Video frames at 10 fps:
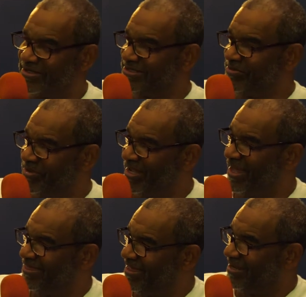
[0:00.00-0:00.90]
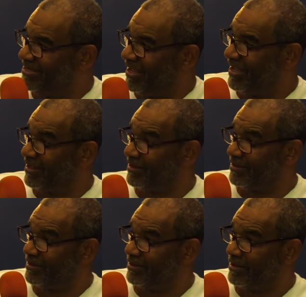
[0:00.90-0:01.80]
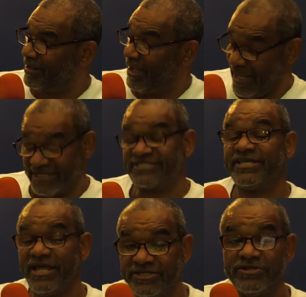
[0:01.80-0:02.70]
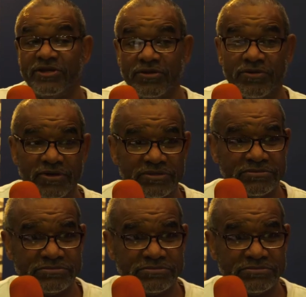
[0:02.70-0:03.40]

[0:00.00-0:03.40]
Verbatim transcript: unto me at that day and say to the Lord,